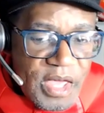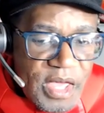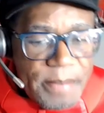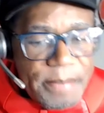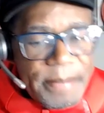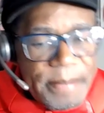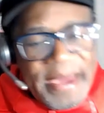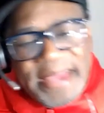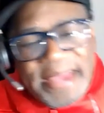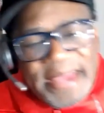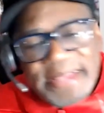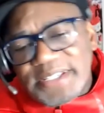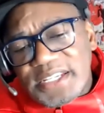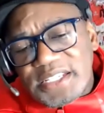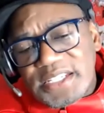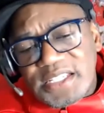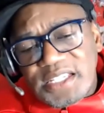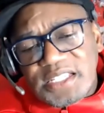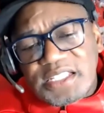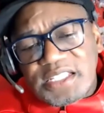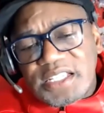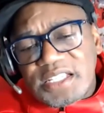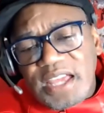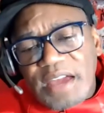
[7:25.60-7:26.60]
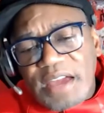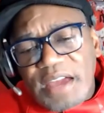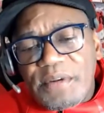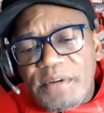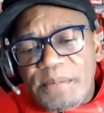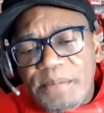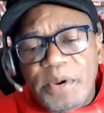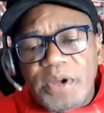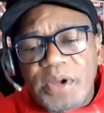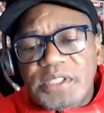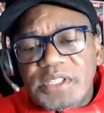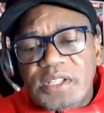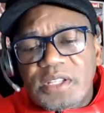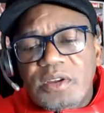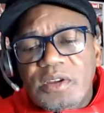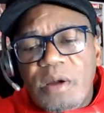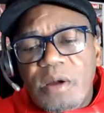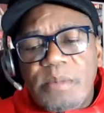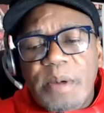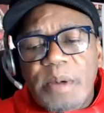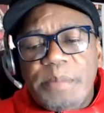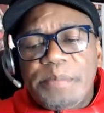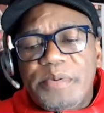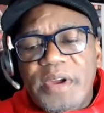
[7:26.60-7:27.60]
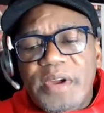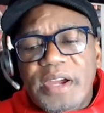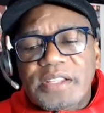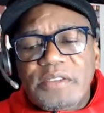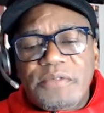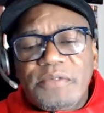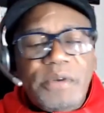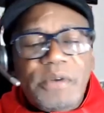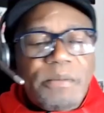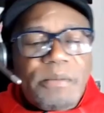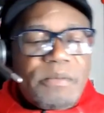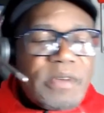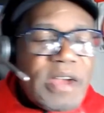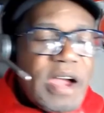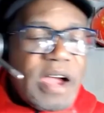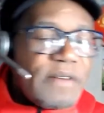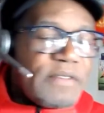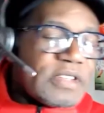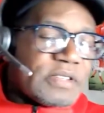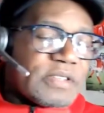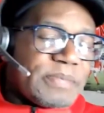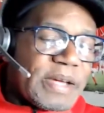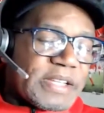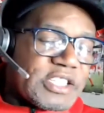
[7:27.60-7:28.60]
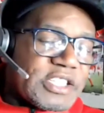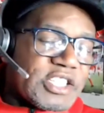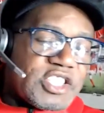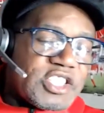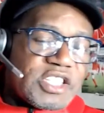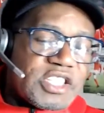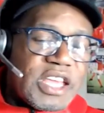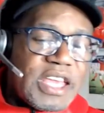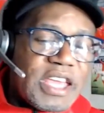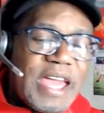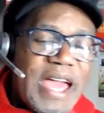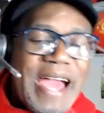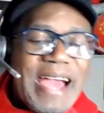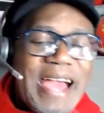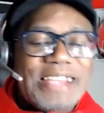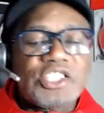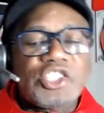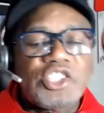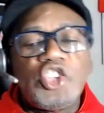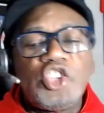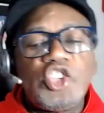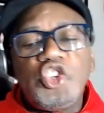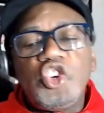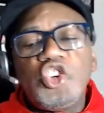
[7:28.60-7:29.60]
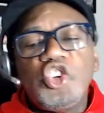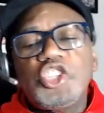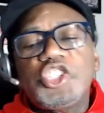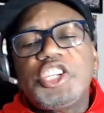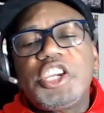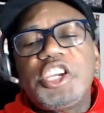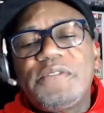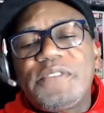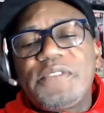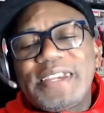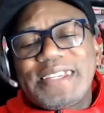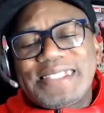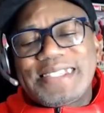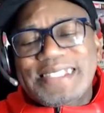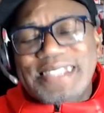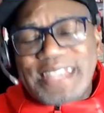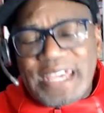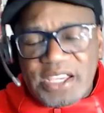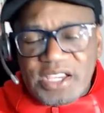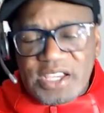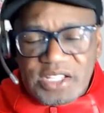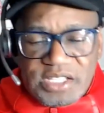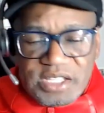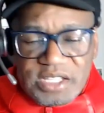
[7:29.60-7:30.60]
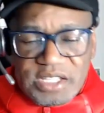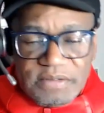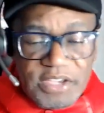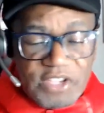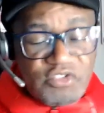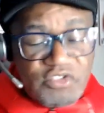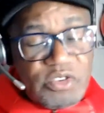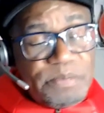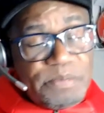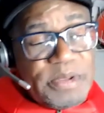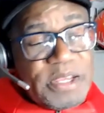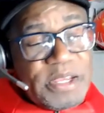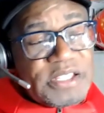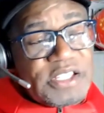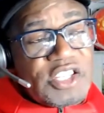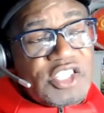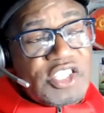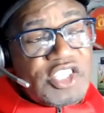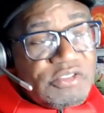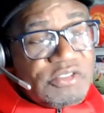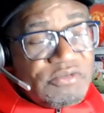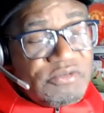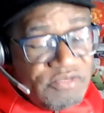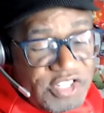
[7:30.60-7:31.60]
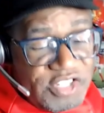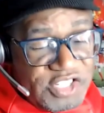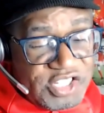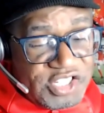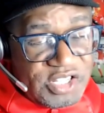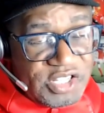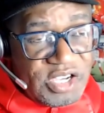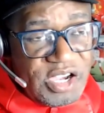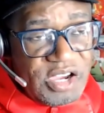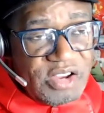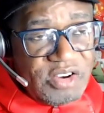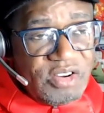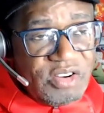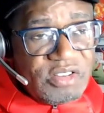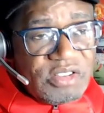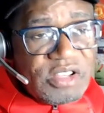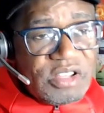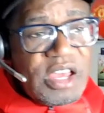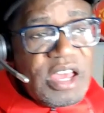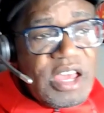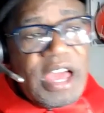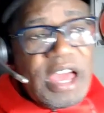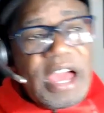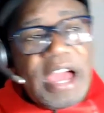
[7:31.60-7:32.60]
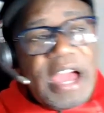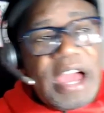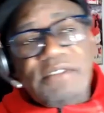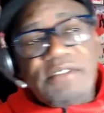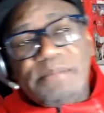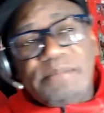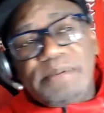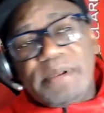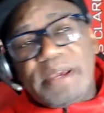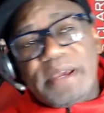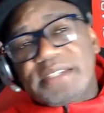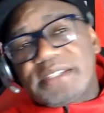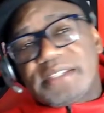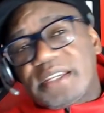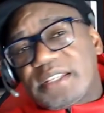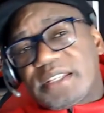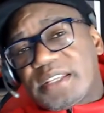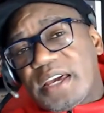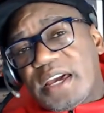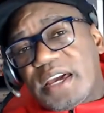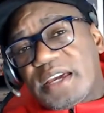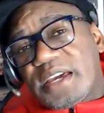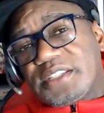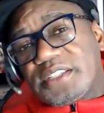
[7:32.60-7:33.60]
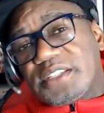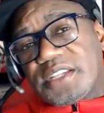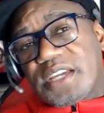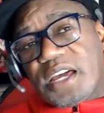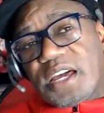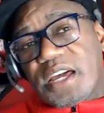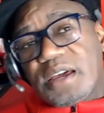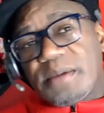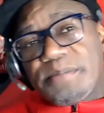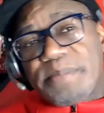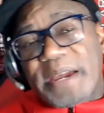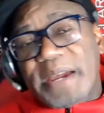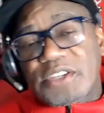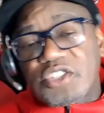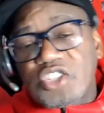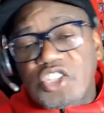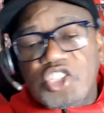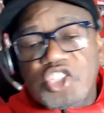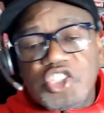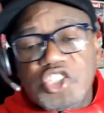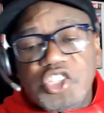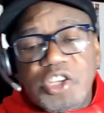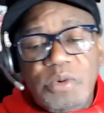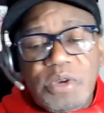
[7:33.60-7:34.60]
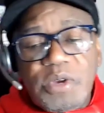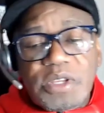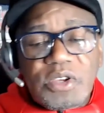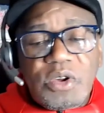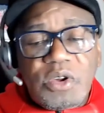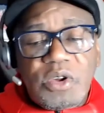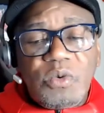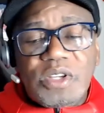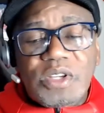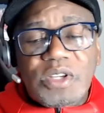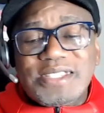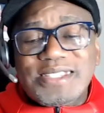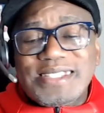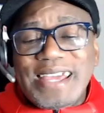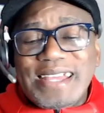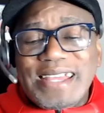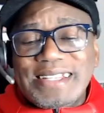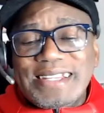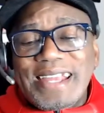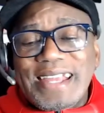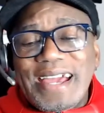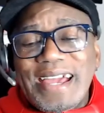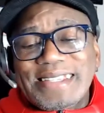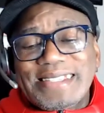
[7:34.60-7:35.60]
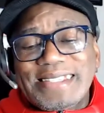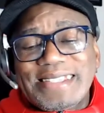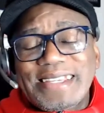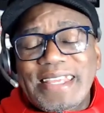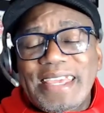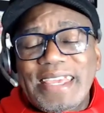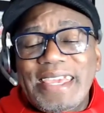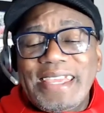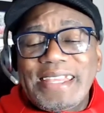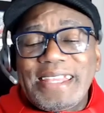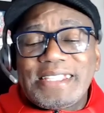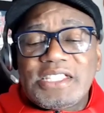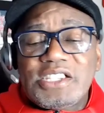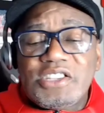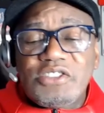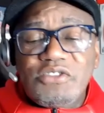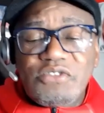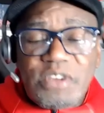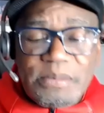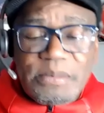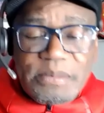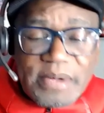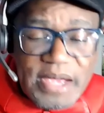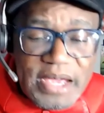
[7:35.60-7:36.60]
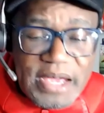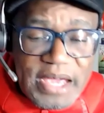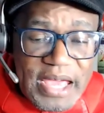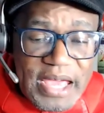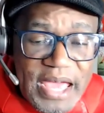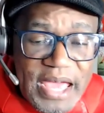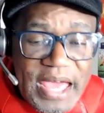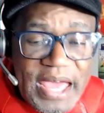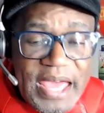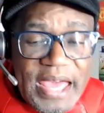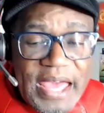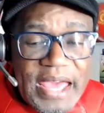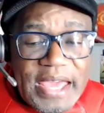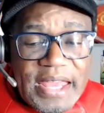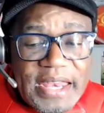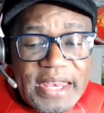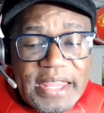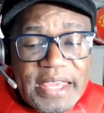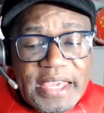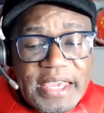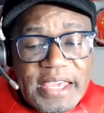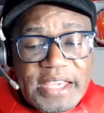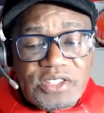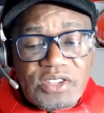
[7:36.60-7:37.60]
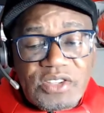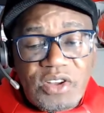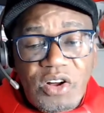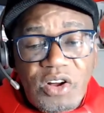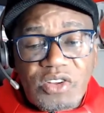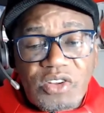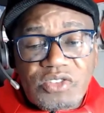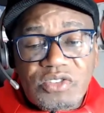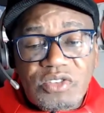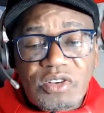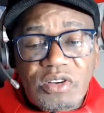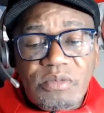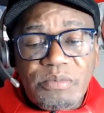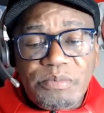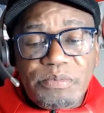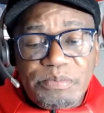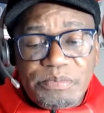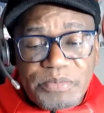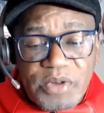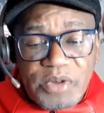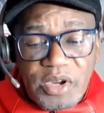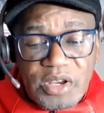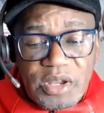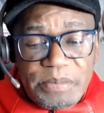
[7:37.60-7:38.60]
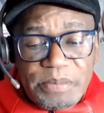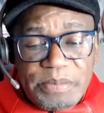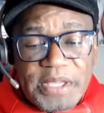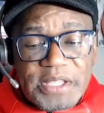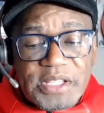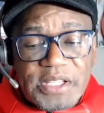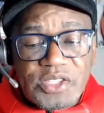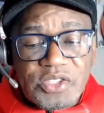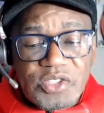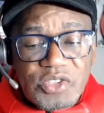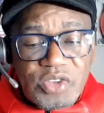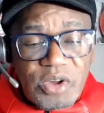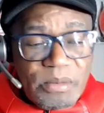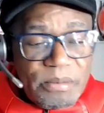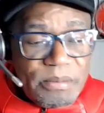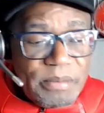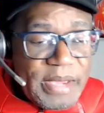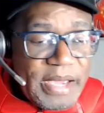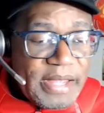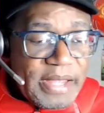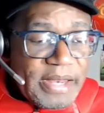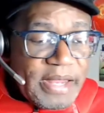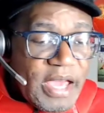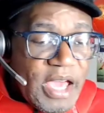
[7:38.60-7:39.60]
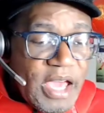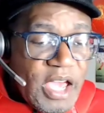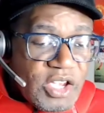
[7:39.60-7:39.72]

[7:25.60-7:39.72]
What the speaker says: Manchester City have appointed Omar Berrada from rivals Manchester City as the new chief executive. He's replacing Richard Arnold and replacing Patrick Stewart, who was standing as an interim, and he's also going to be the top man.